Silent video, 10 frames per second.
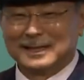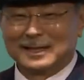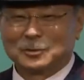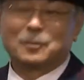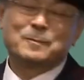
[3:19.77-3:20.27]

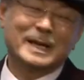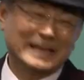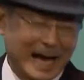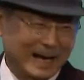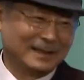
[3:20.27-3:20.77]
Yeah.
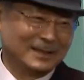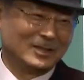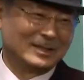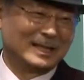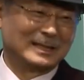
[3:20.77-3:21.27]

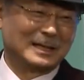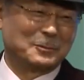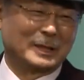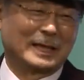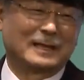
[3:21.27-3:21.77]
Since all
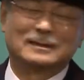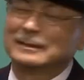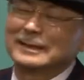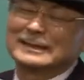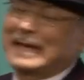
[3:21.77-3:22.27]
your
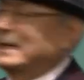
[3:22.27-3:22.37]
connections lead